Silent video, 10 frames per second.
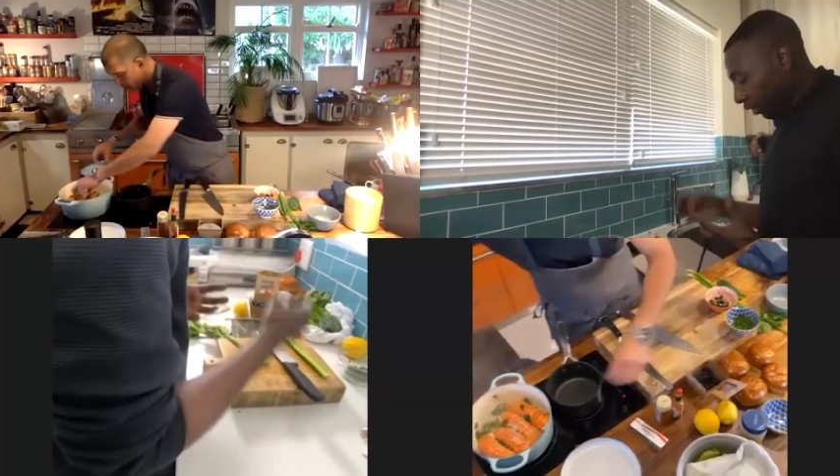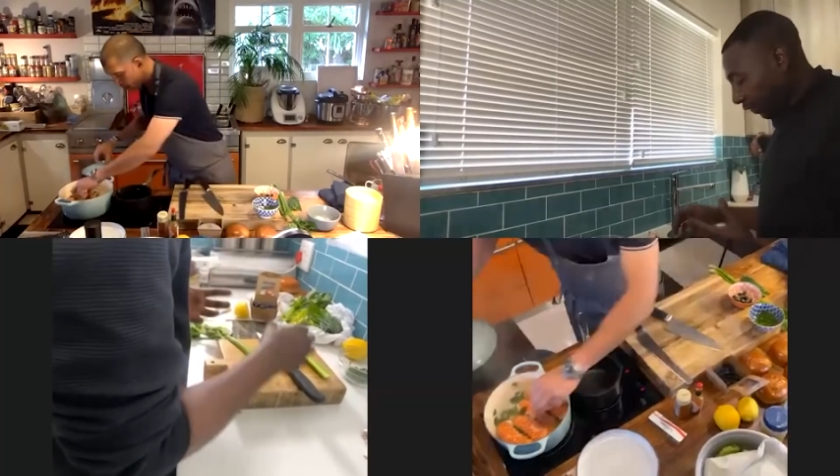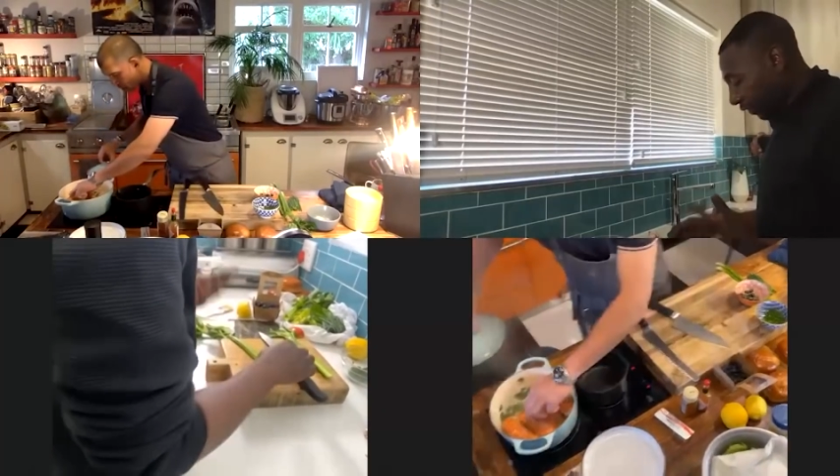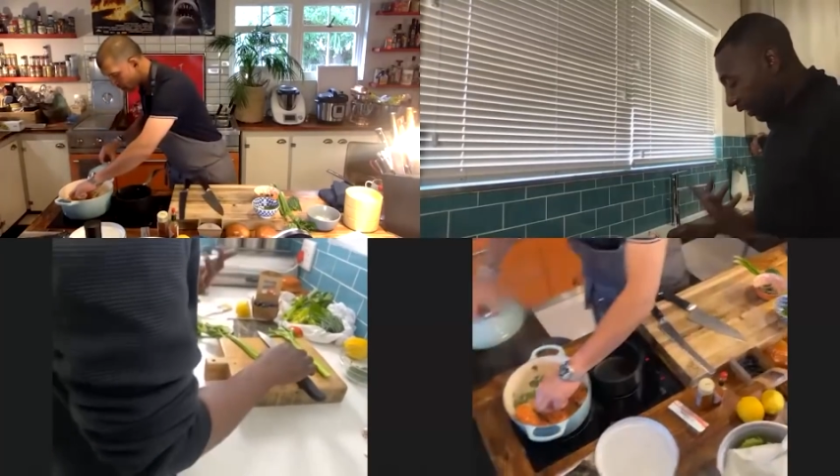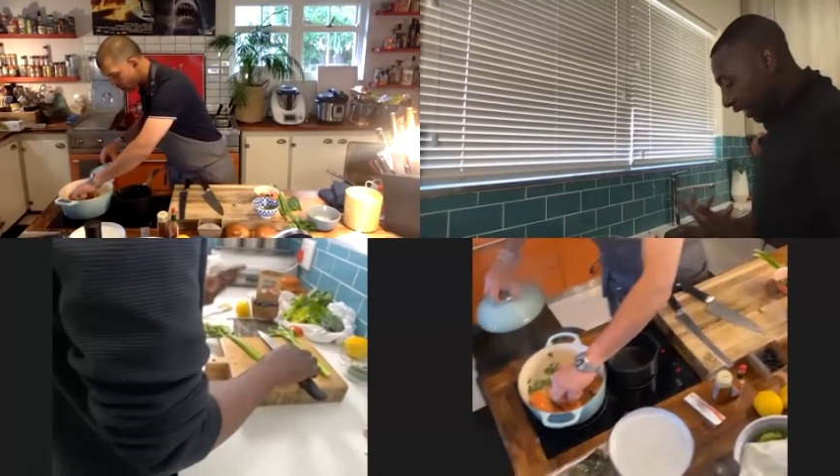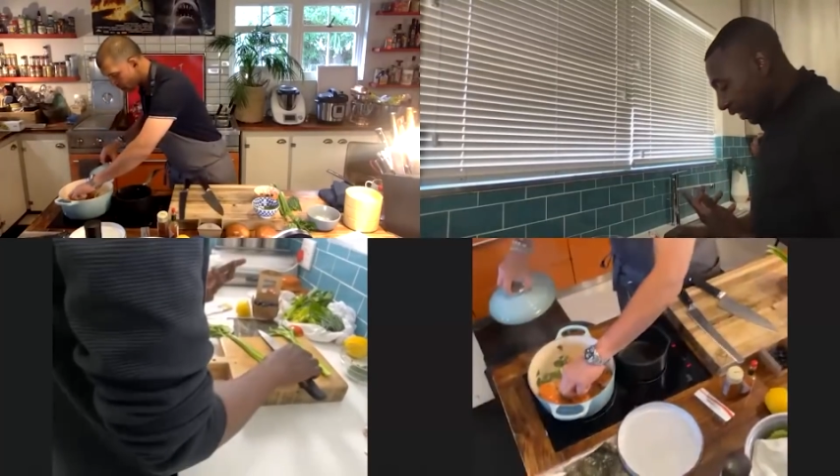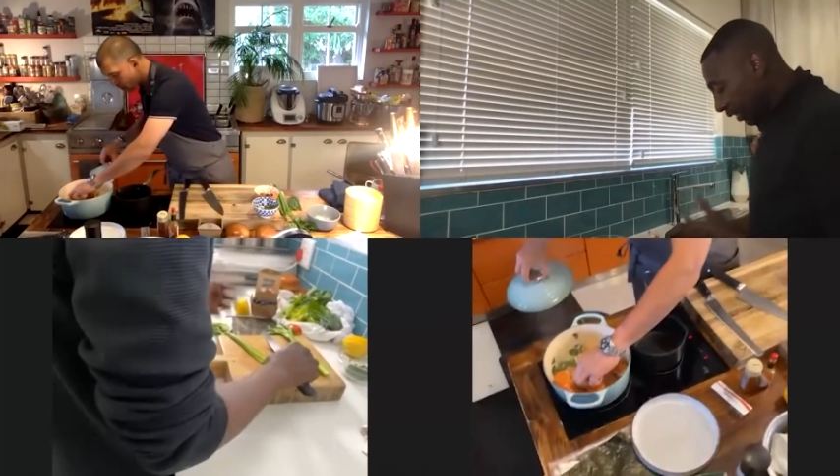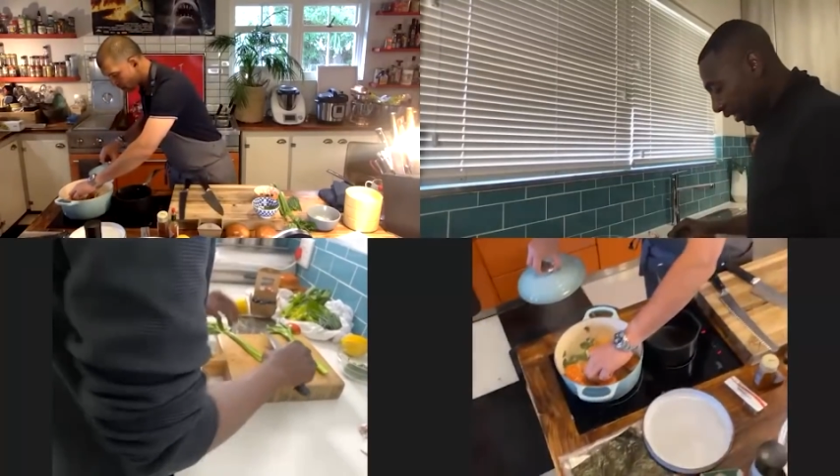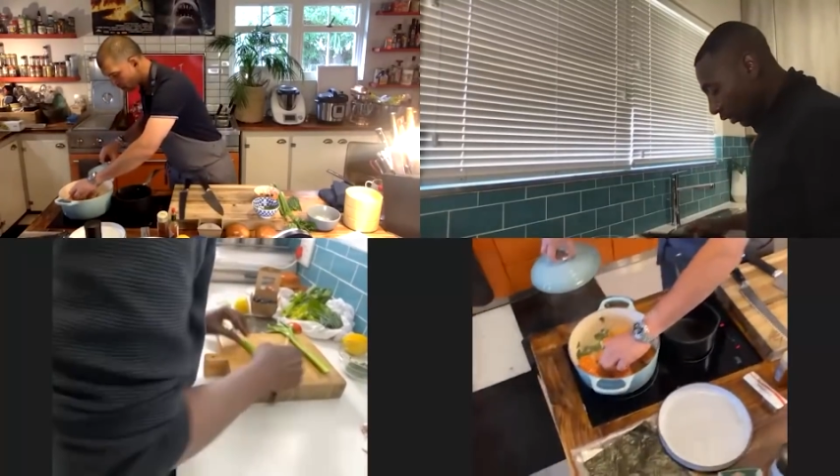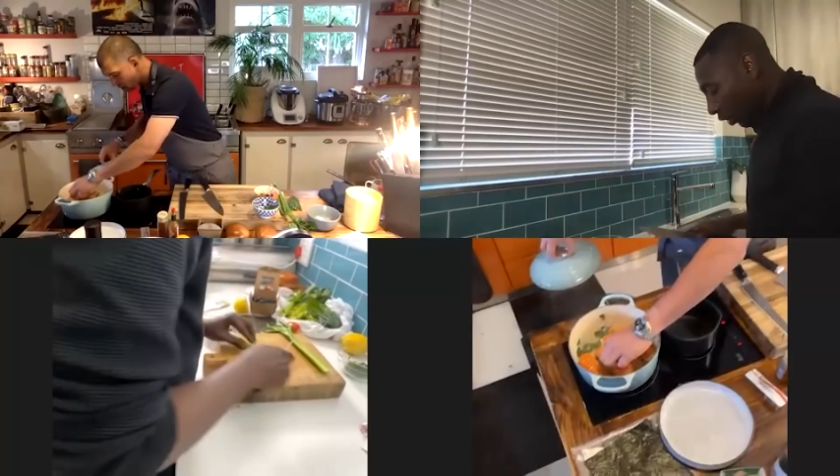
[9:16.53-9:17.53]
of
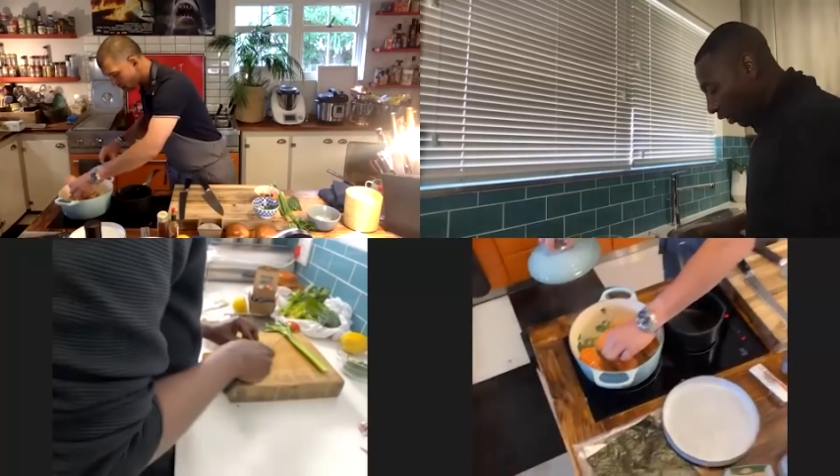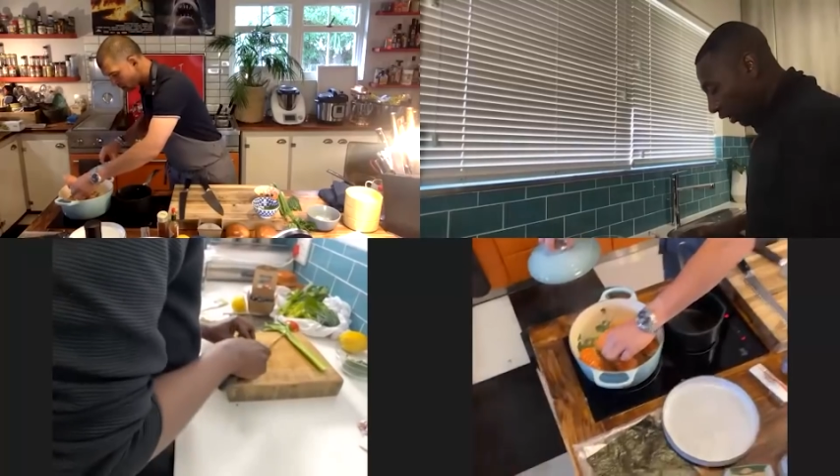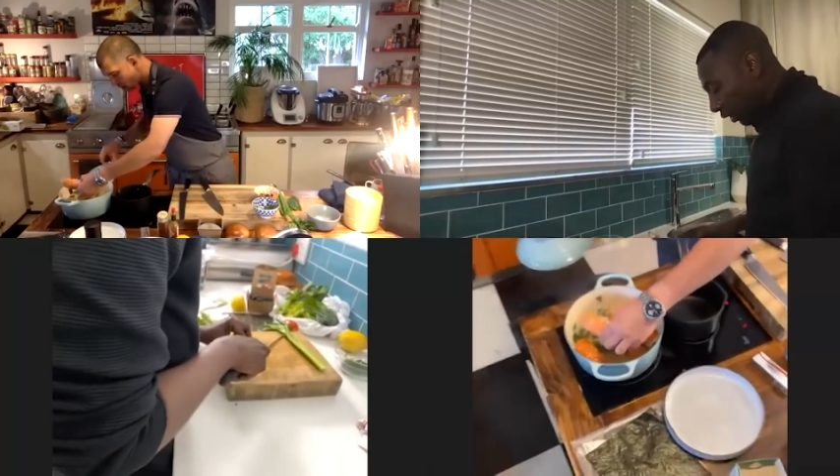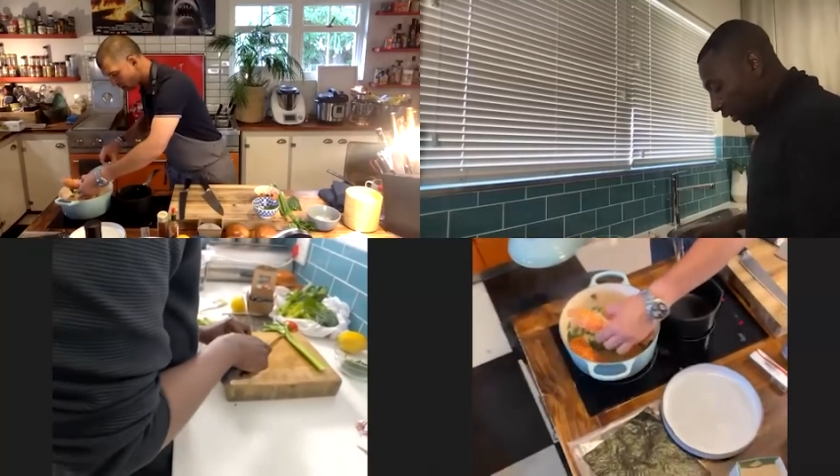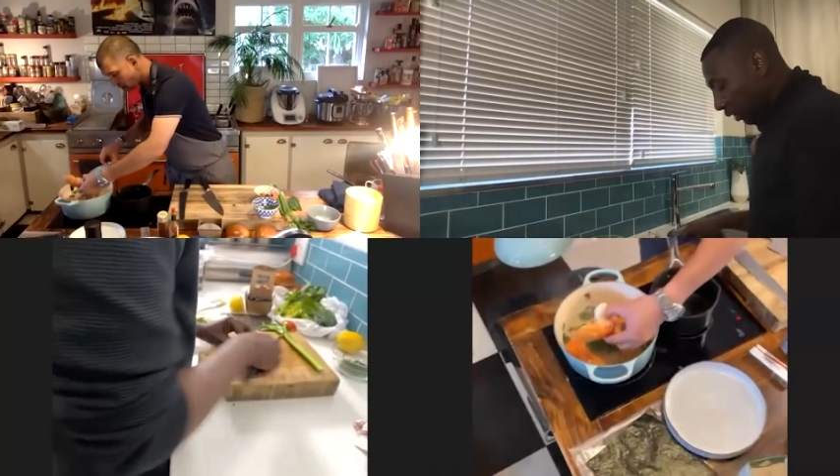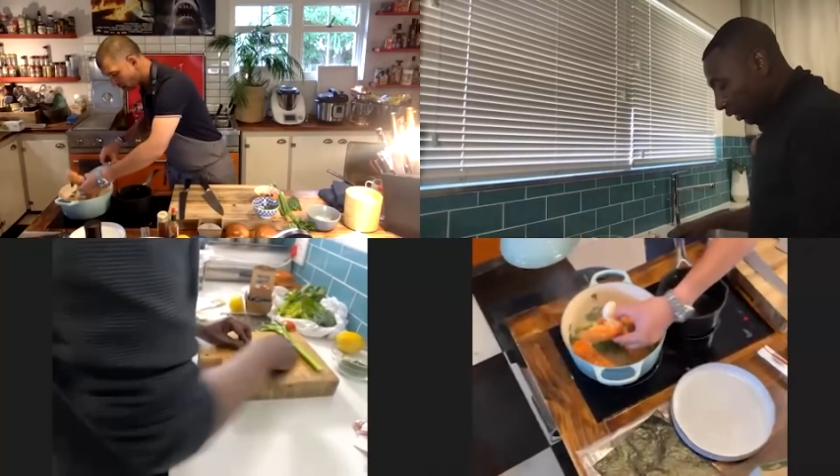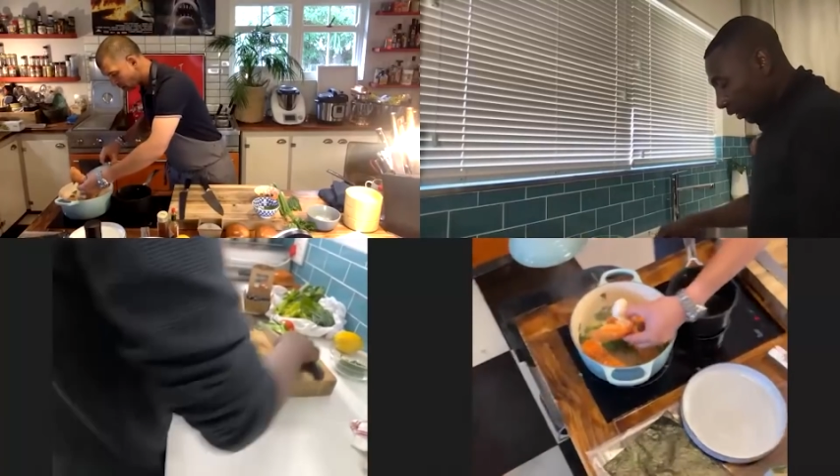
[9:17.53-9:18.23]
zestiness on it.